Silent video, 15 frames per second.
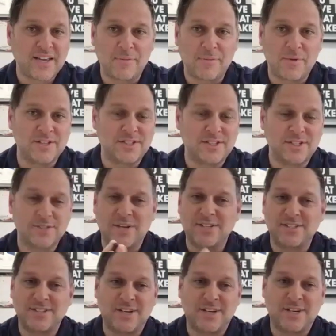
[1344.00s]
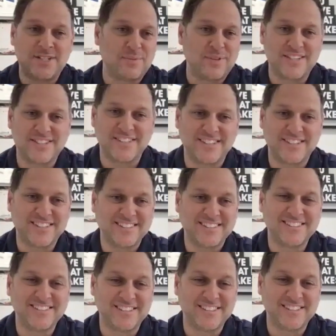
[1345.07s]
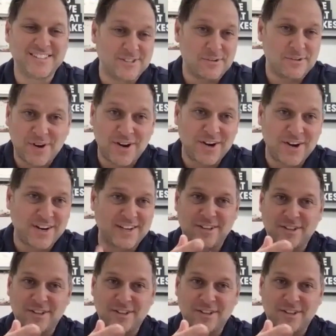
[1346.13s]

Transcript: It's just been such a blessing to get to know Mark,